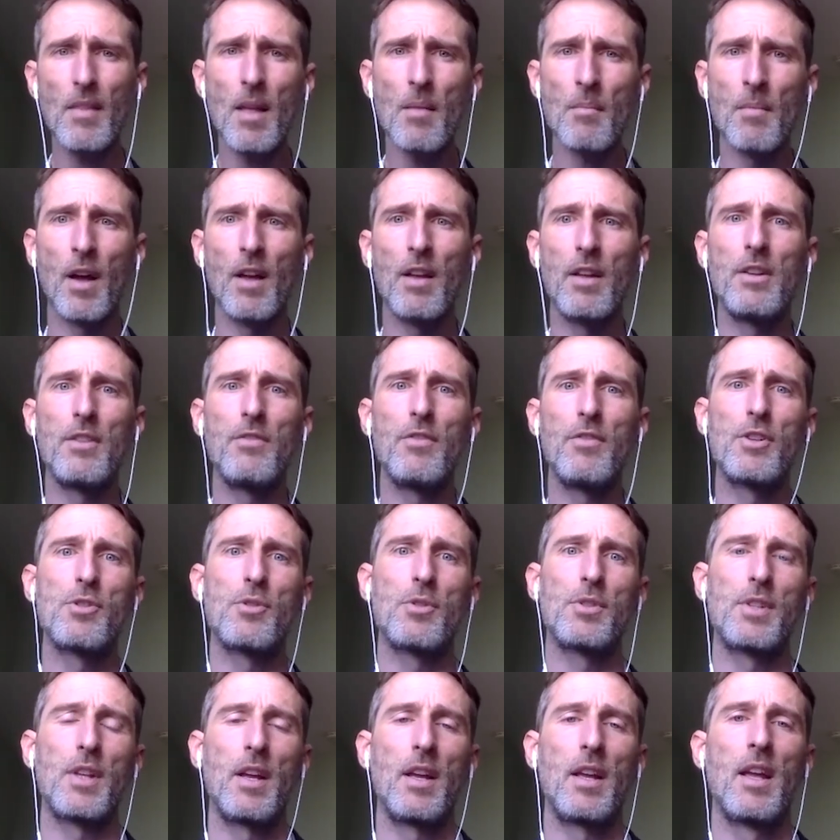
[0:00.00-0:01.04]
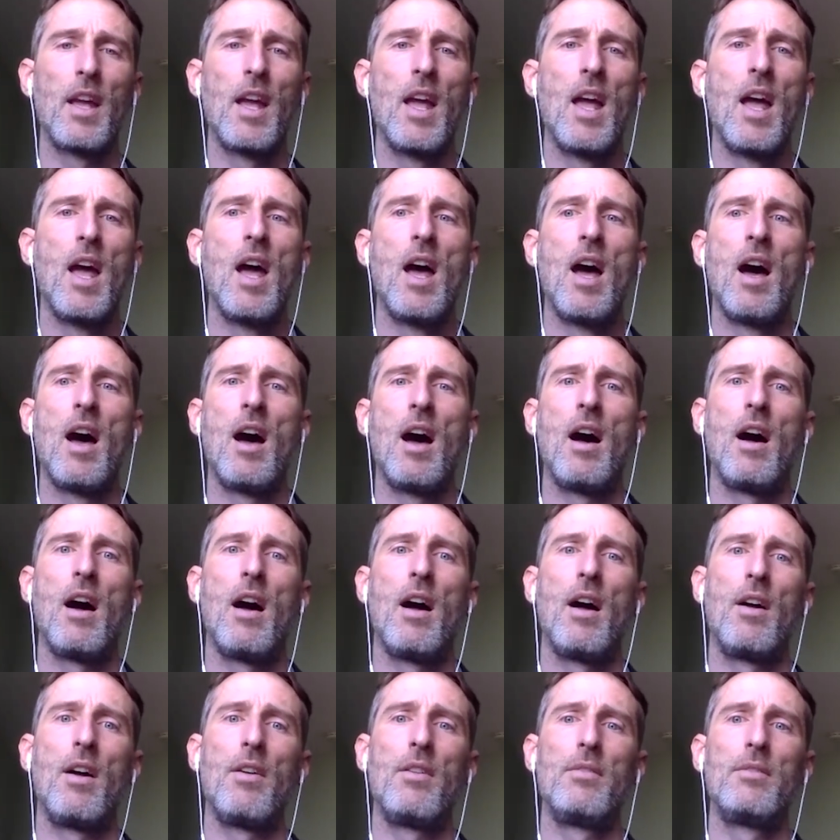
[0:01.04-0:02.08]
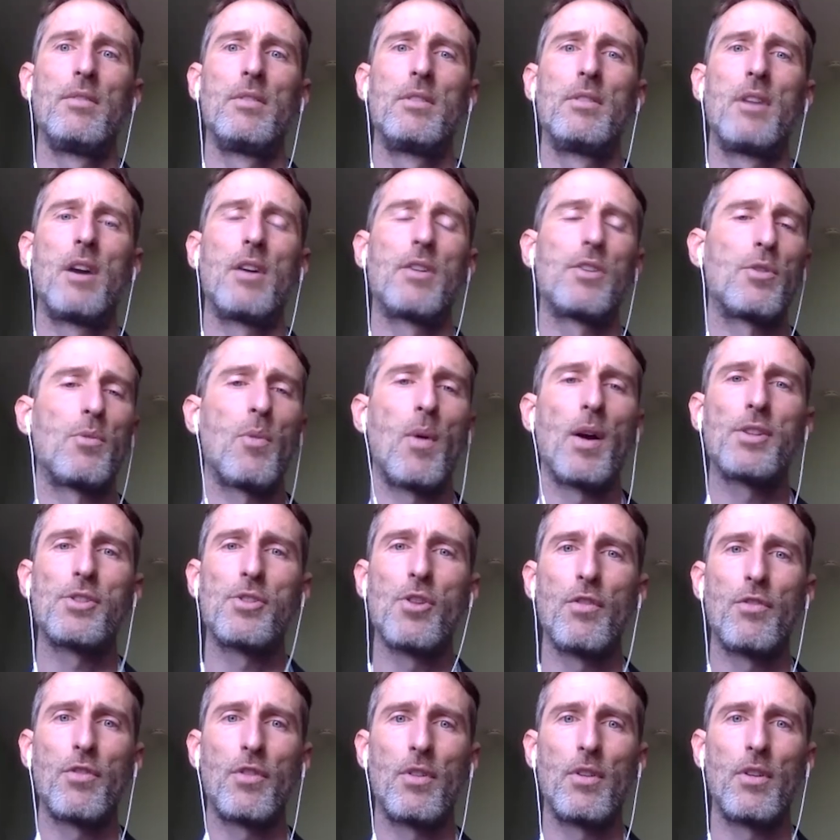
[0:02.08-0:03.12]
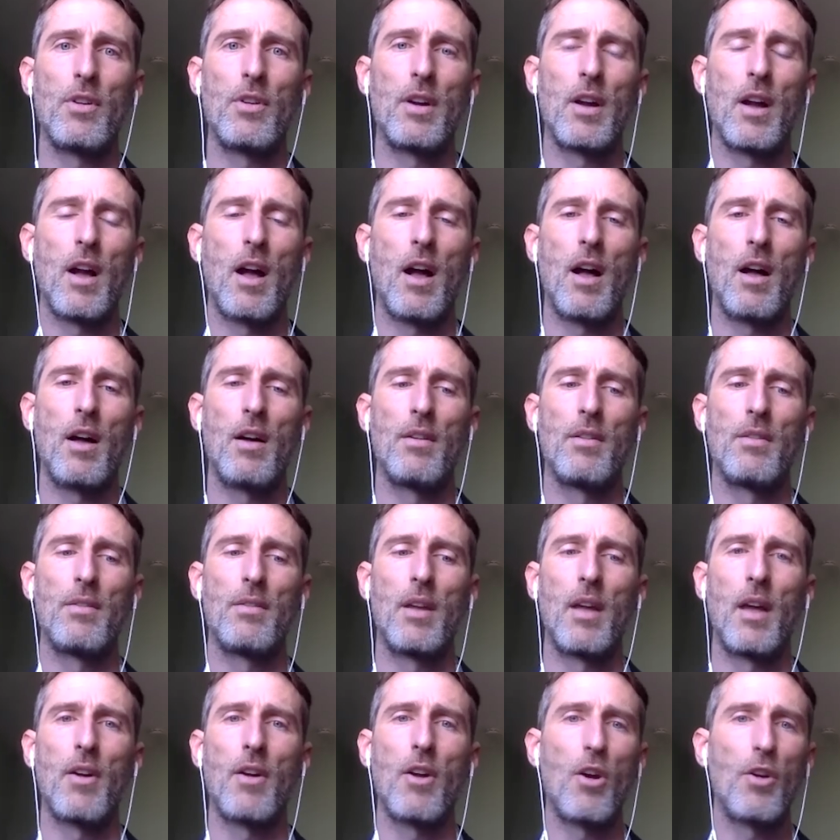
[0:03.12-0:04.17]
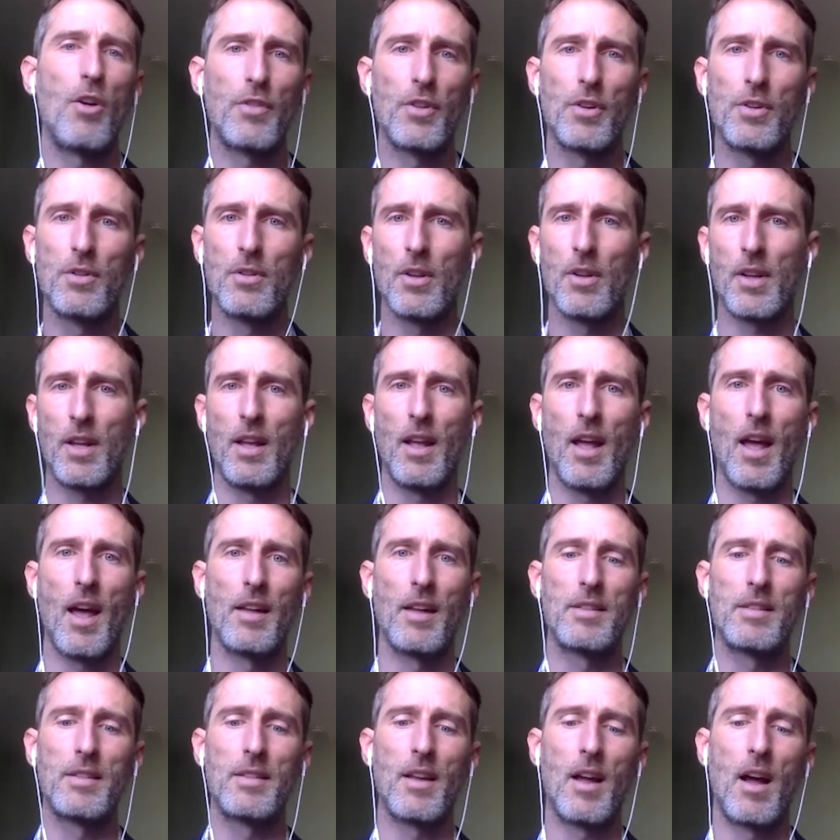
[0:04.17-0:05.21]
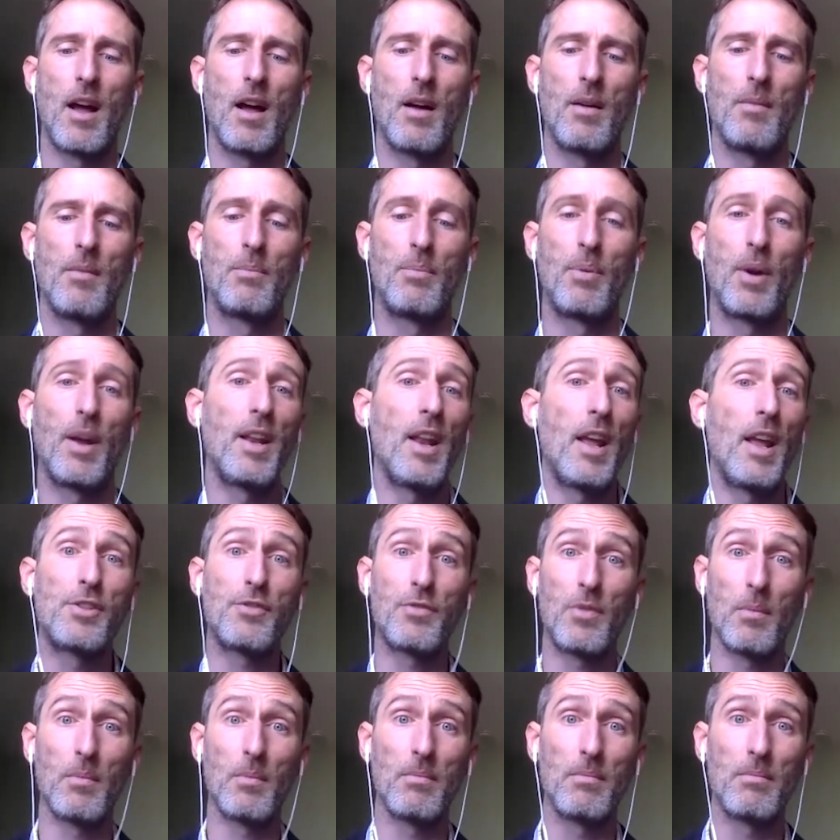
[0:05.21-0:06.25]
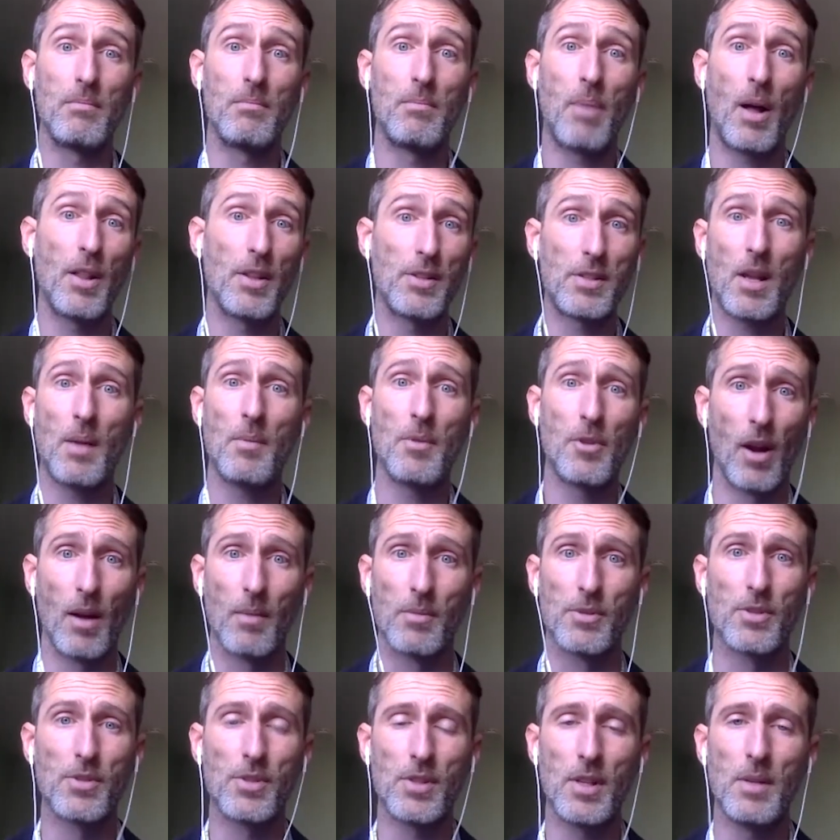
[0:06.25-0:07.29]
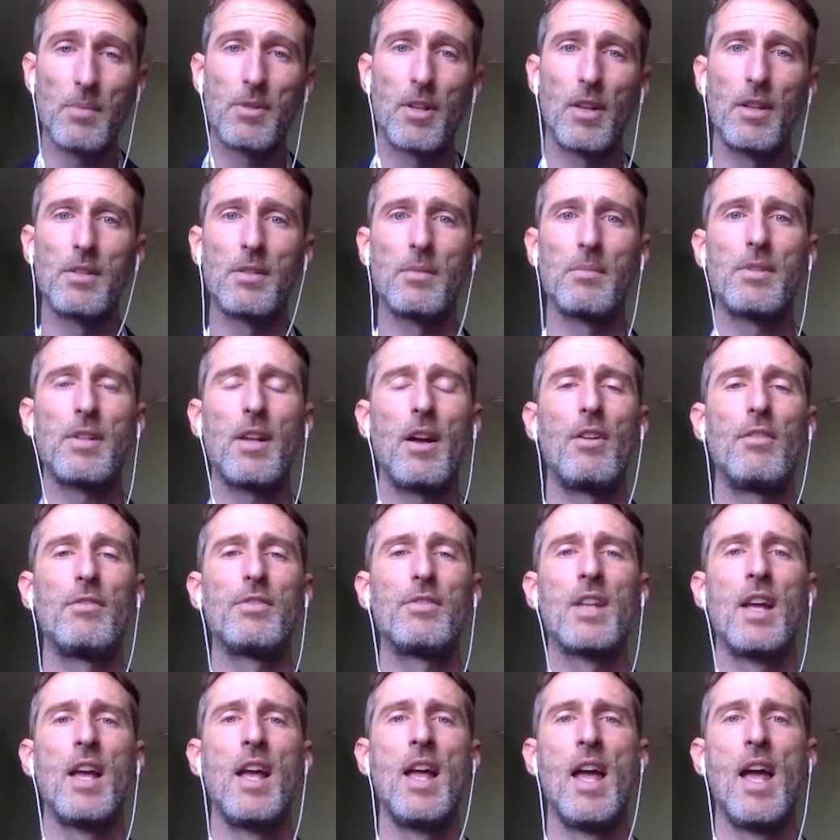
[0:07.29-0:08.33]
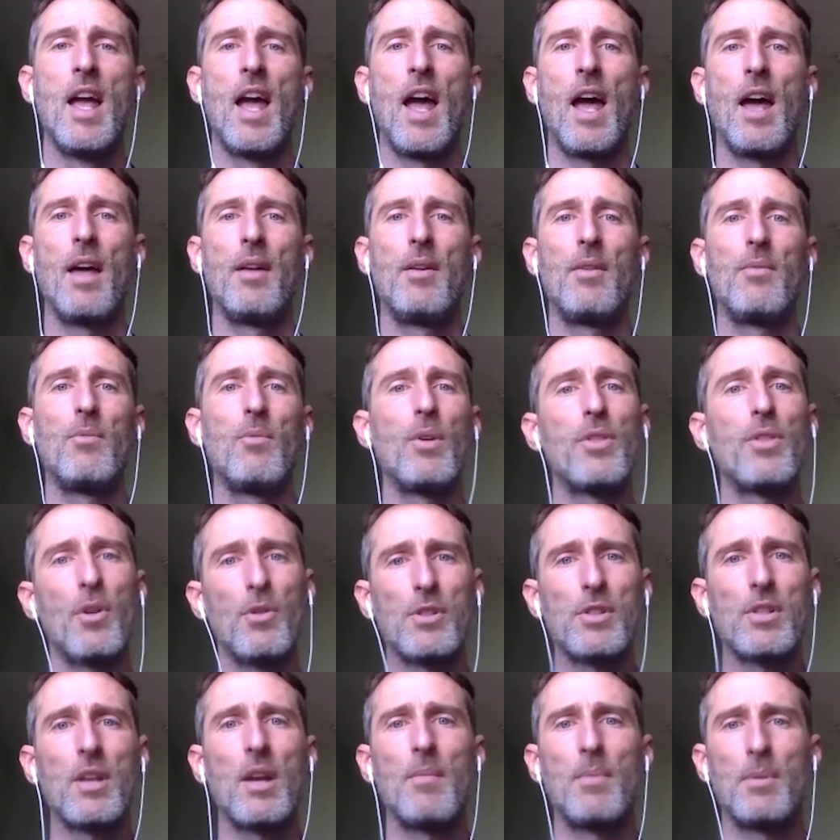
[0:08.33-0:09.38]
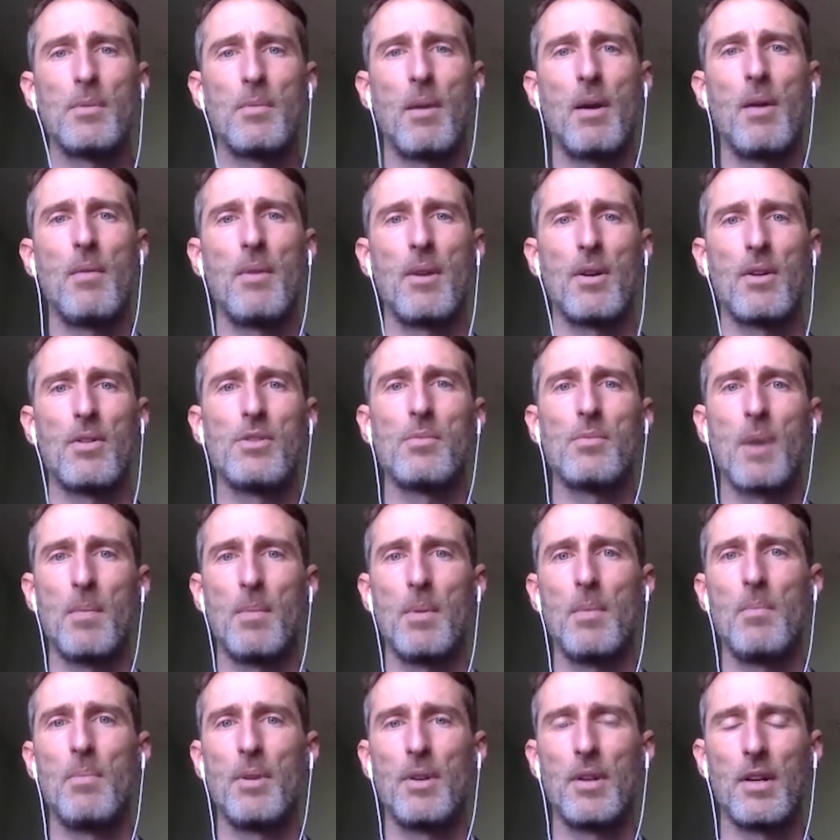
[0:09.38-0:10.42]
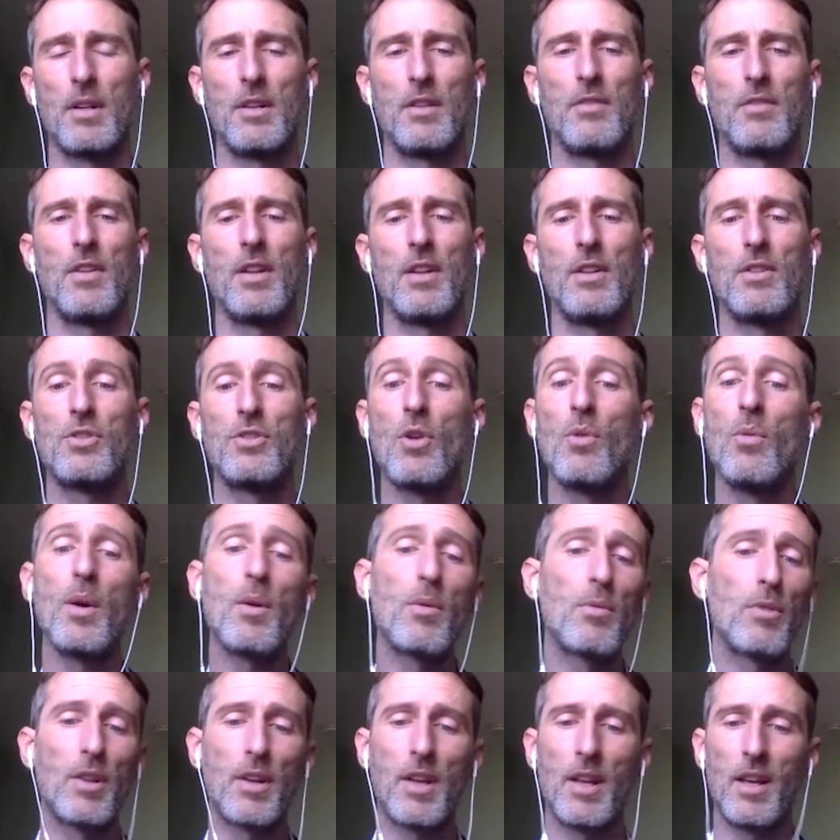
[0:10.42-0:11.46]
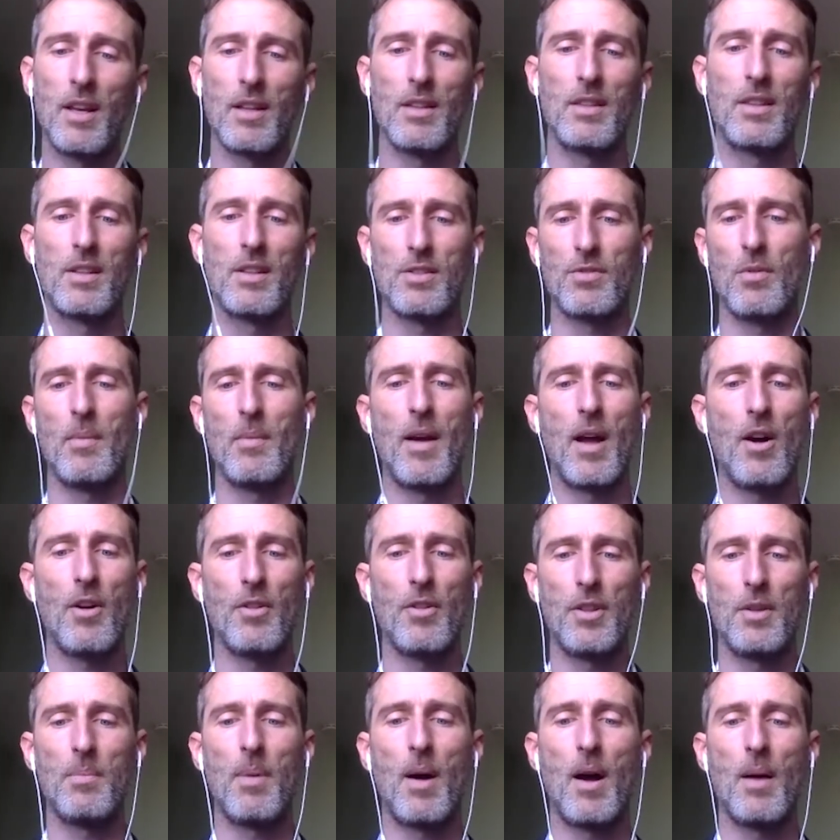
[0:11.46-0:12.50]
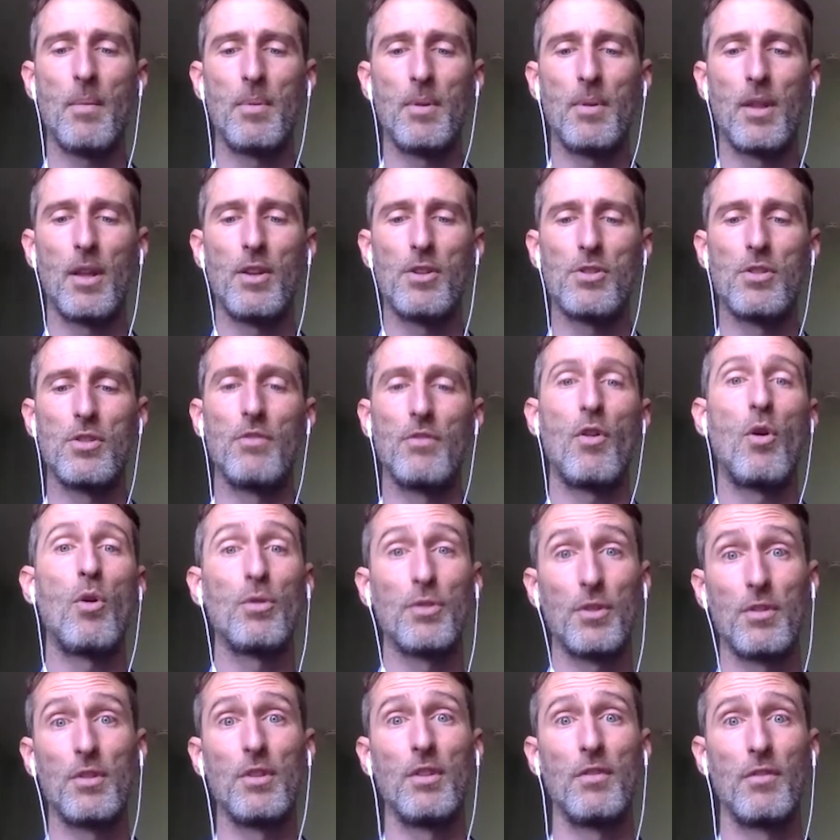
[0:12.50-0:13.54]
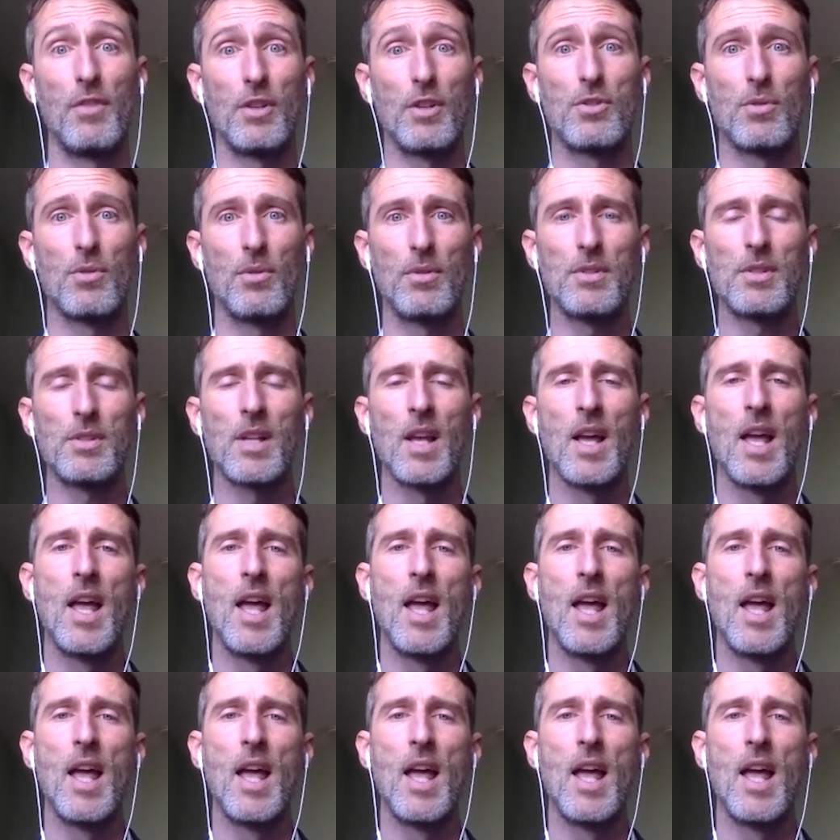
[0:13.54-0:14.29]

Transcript: by individuals like Dr. Westover at Harvard, looking at brain age from polysomnograms or sleep studies themselves, and what those types of biomarkers might be predictive in. And so we were looking at this from a healthy population of older individuals,